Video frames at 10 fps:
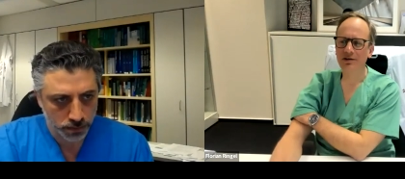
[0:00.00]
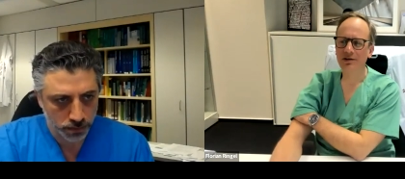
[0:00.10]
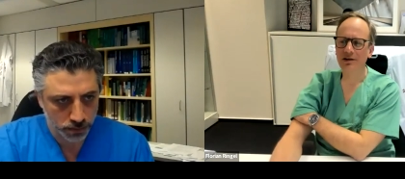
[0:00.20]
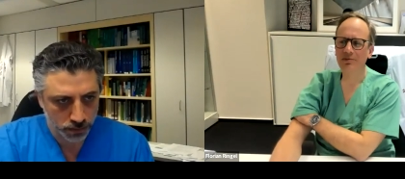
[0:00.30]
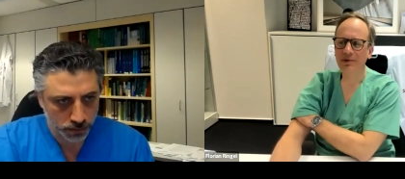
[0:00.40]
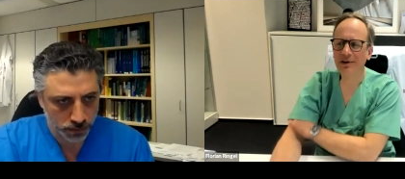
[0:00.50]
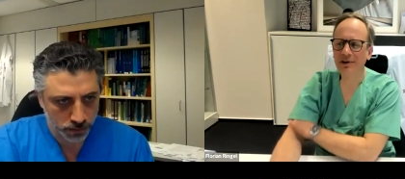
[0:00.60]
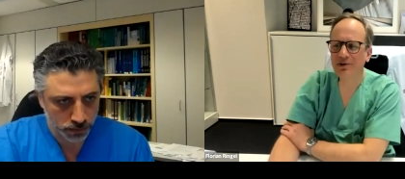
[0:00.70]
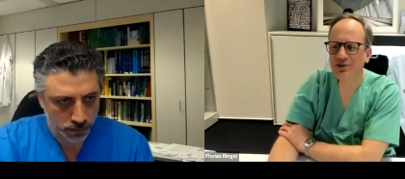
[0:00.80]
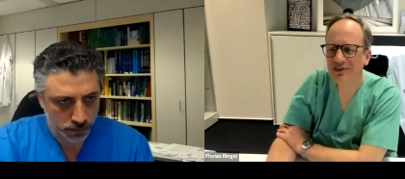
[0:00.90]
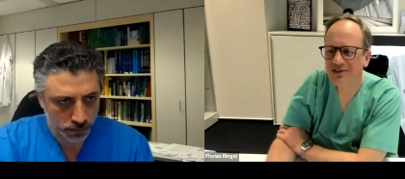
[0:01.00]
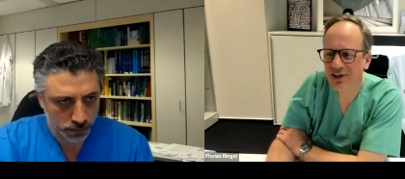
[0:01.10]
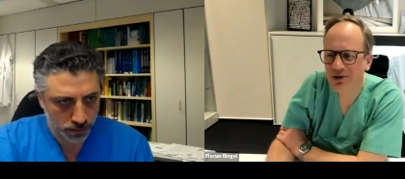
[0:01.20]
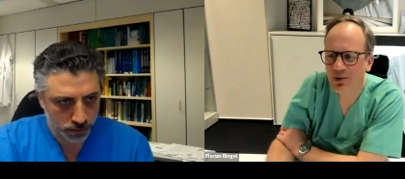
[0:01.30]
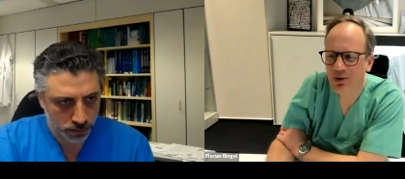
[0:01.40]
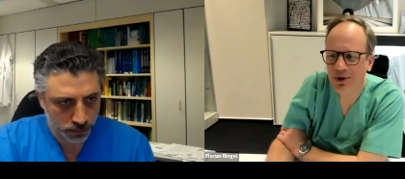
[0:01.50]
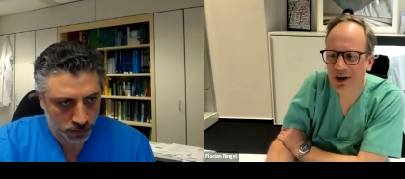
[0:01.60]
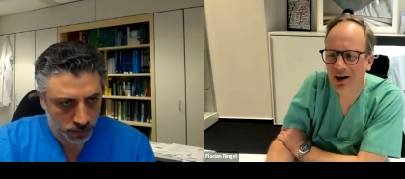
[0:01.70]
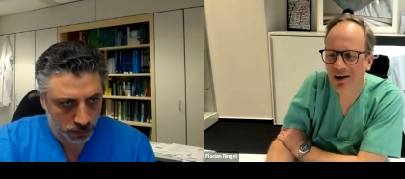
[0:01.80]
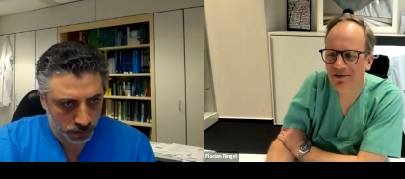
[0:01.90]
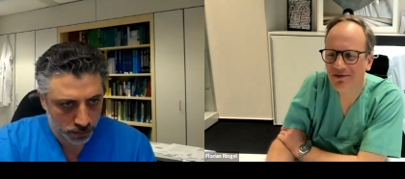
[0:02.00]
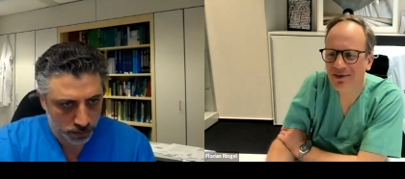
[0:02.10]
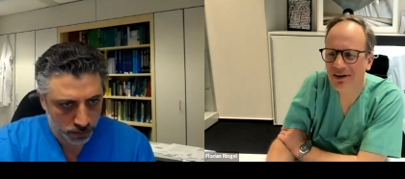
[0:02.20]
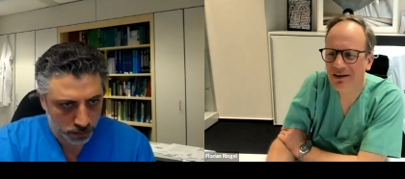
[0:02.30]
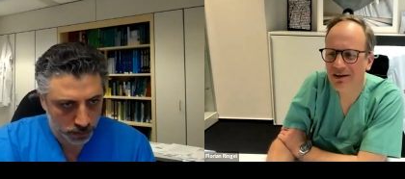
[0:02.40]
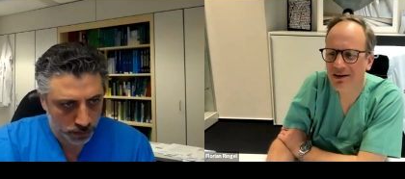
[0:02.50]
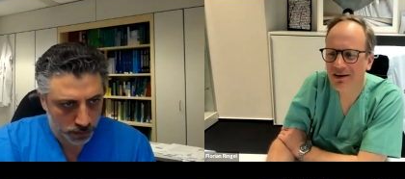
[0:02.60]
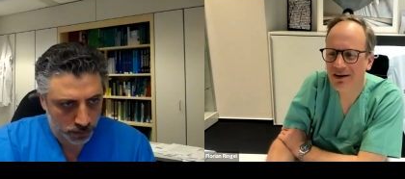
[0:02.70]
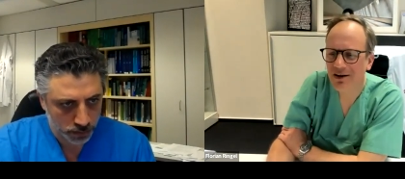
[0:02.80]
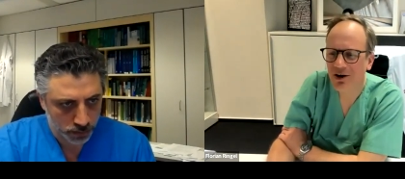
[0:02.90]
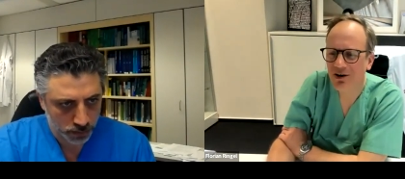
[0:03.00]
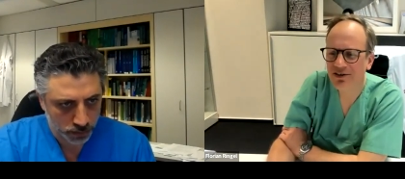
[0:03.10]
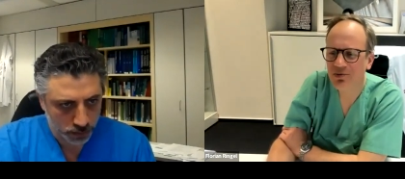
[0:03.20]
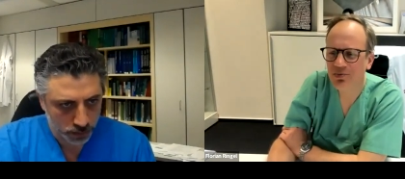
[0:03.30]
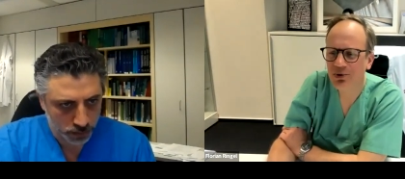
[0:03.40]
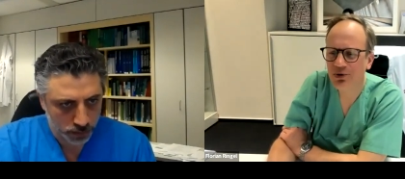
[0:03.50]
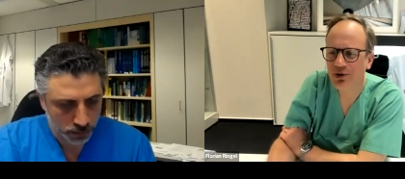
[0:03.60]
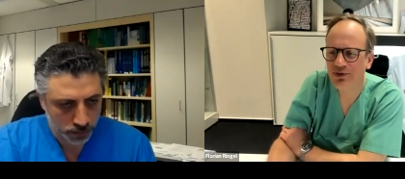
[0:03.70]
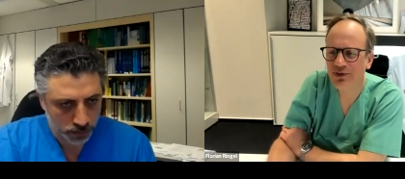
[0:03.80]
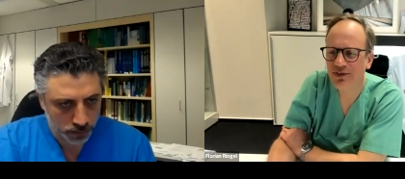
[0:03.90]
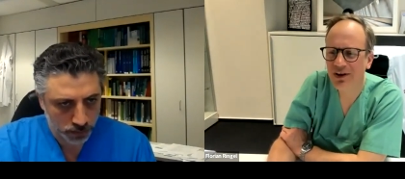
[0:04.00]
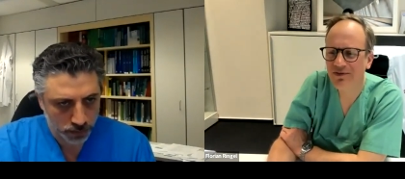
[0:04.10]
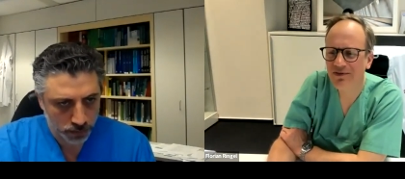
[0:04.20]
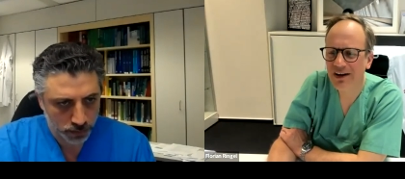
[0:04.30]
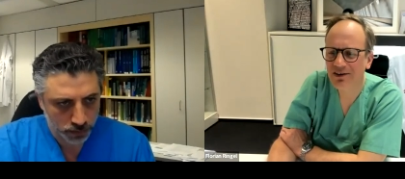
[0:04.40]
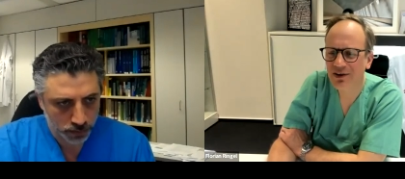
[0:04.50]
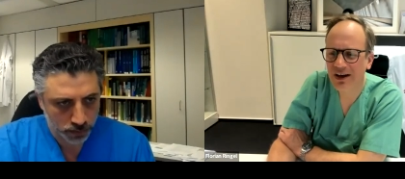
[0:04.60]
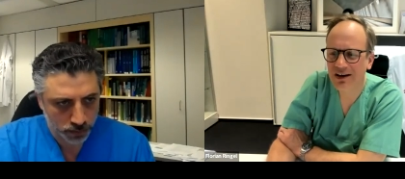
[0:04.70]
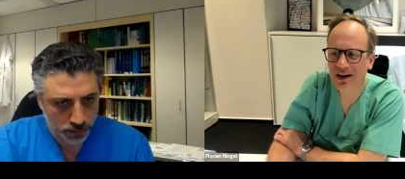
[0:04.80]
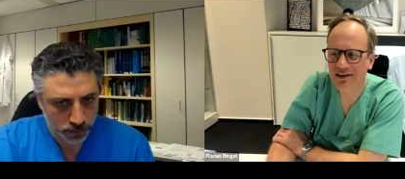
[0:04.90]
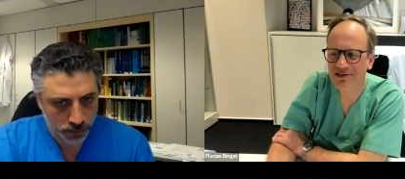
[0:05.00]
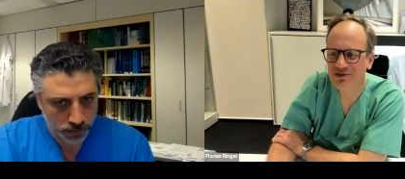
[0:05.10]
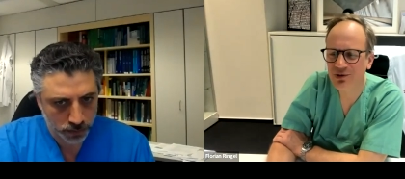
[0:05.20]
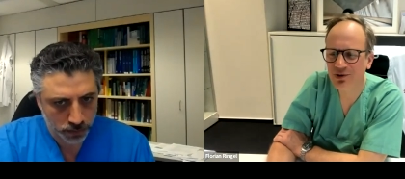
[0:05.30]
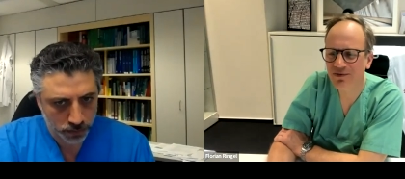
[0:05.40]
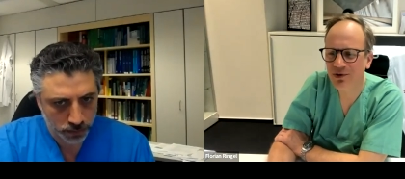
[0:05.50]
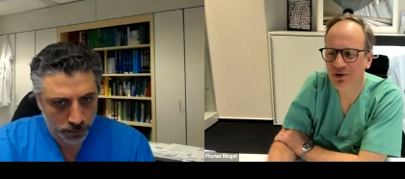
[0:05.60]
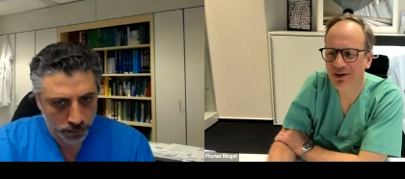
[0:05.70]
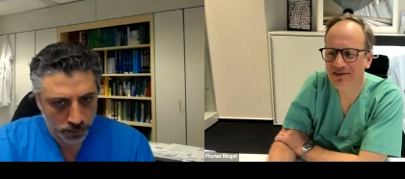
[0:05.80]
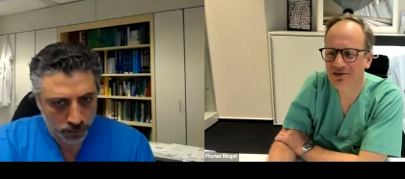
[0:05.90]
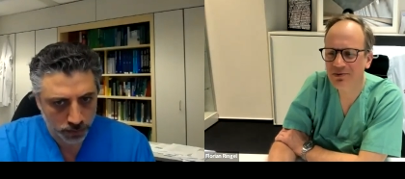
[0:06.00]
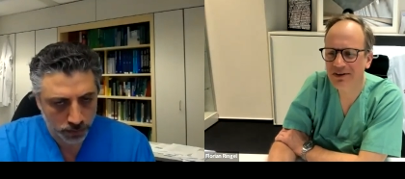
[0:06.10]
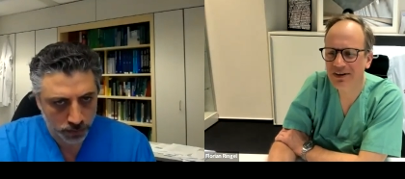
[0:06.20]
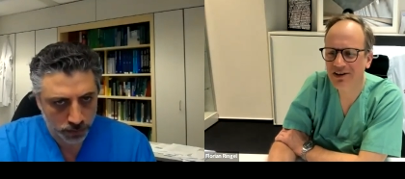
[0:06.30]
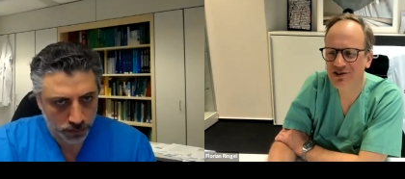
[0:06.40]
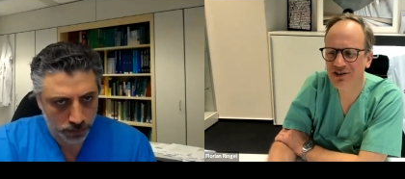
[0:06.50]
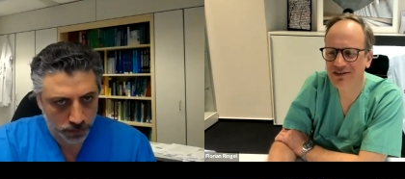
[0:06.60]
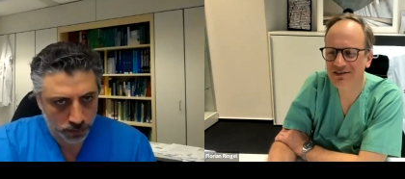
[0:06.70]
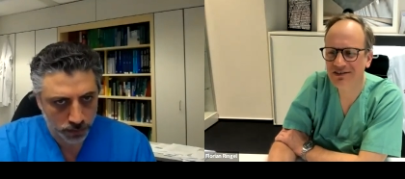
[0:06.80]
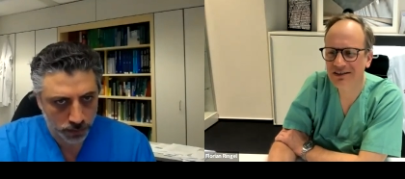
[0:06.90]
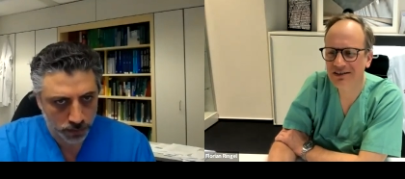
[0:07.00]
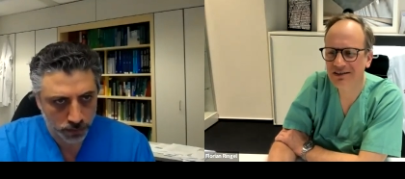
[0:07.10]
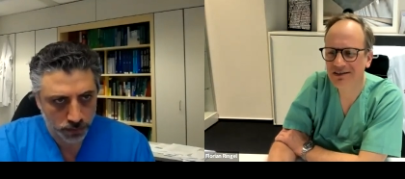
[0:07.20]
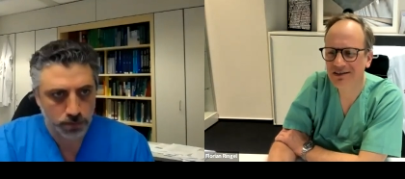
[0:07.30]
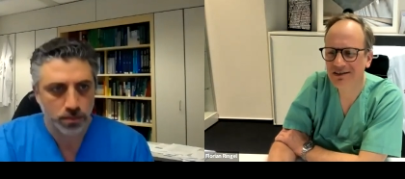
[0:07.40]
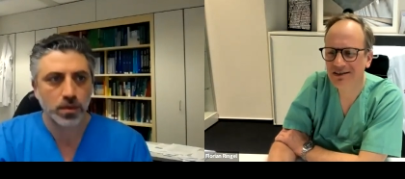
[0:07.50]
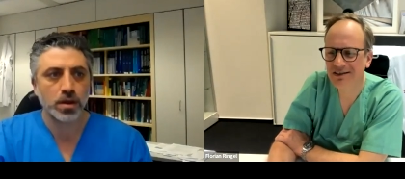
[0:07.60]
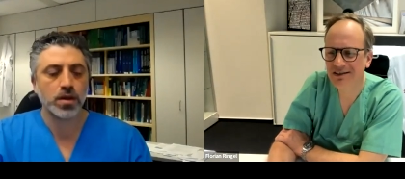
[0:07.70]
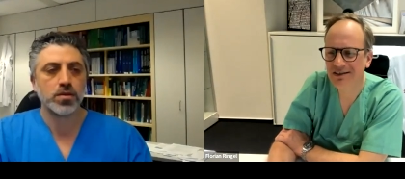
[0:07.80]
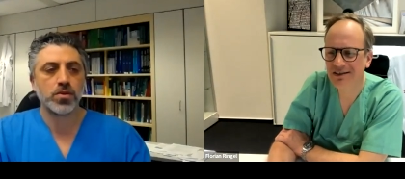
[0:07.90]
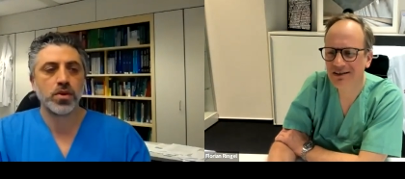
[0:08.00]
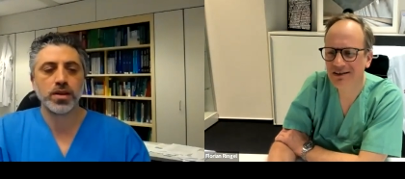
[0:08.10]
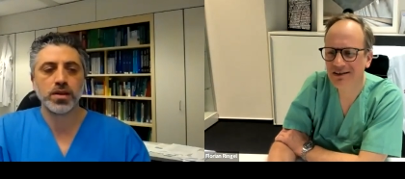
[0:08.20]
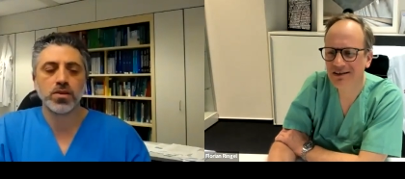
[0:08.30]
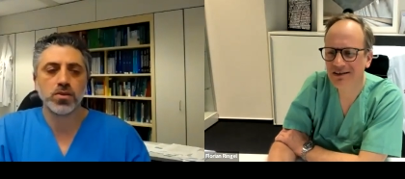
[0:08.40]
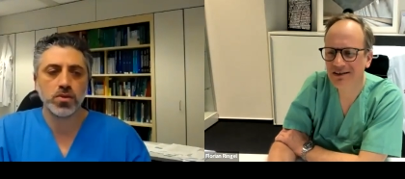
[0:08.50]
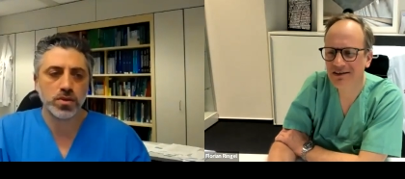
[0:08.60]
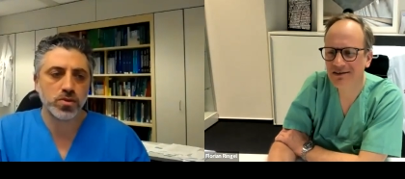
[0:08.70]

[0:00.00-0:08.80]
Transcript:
Speaker 1: Let me, let me just check what we have. Osteoporosis effector against or for instrumentation.
Speaker 2: Try not to do